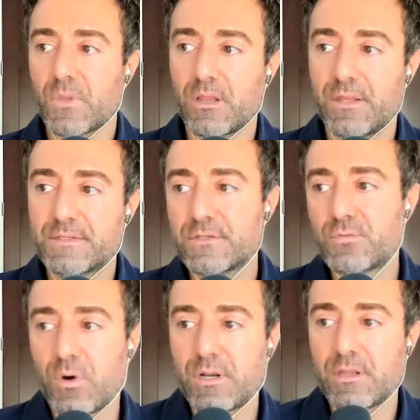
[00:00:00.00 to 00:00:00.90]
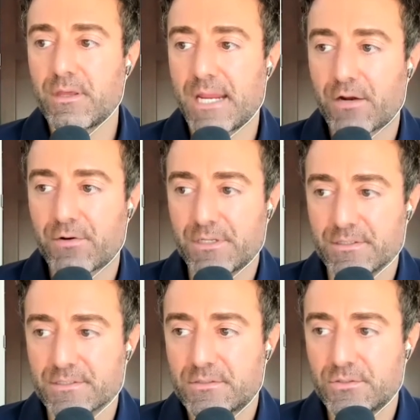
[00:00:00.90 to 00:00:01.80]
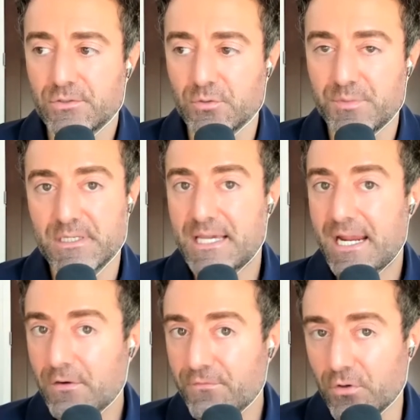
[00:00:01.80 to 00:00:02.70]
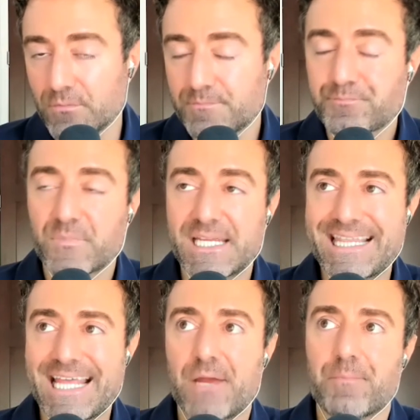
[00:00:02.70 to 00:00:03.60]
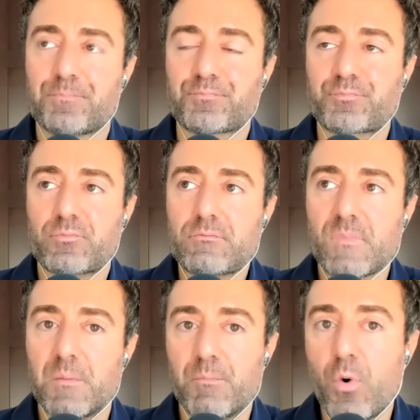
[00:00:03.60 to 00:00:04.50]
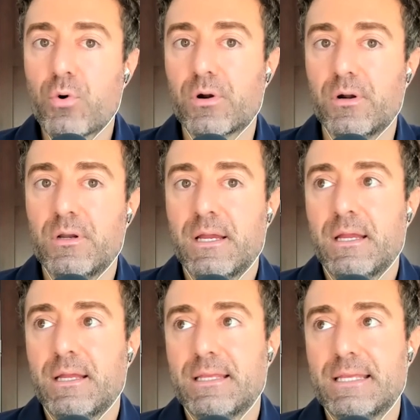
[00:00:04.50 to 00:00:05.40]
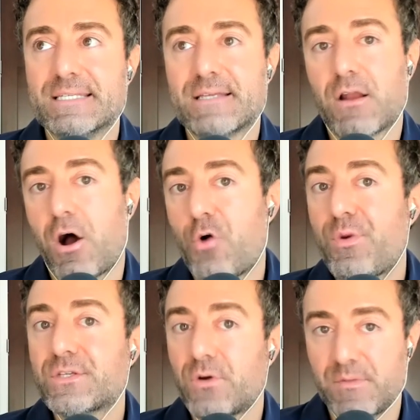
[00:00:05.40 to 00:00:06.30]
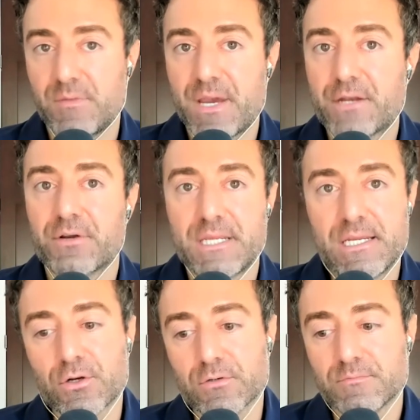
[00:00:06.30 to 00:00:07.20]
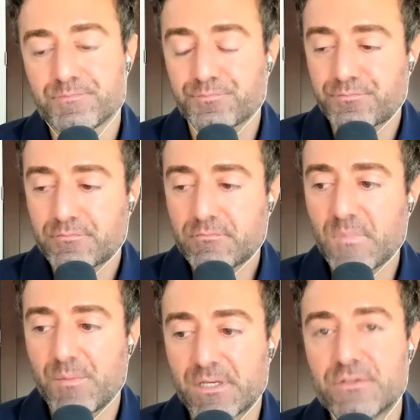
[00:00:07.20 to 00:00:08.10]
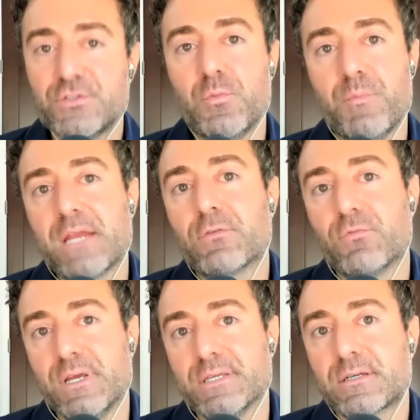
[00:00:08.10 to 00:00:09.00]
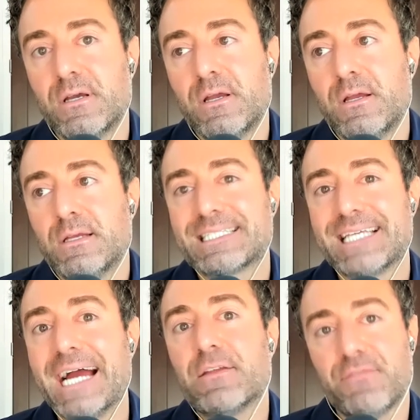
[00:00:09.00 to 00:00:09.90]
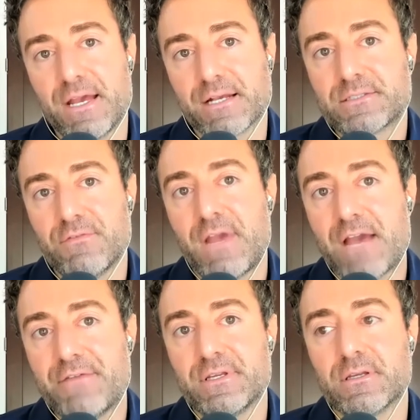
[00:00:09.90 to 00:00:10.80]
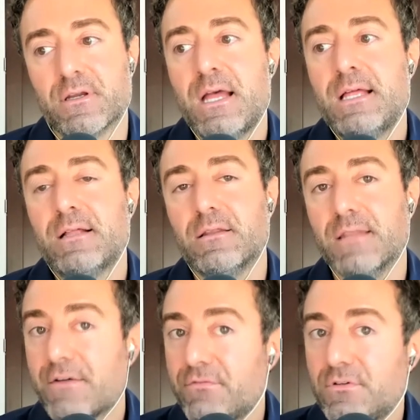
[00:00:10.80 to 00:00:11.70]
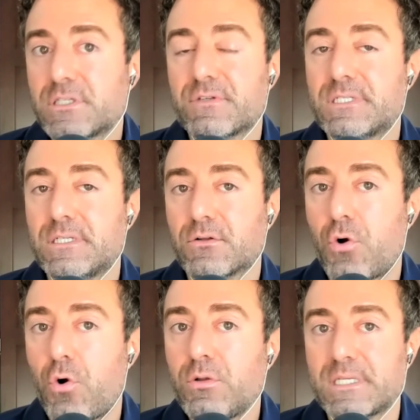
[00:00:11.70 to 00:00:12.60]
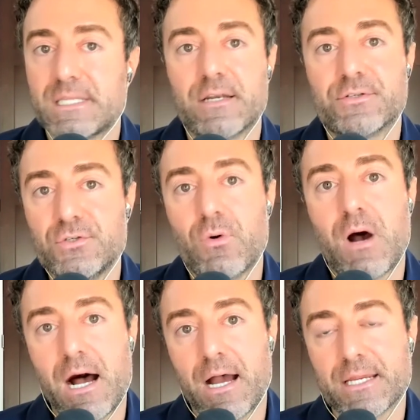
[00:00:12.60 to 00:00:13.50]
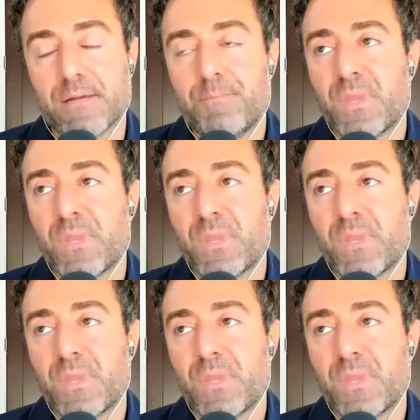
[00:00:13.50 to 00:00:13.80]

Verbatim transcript: this is one of the areas to be careful in, that more is not always going to be better here, because you may risk side effects of having levels of acetylcholine that are too high.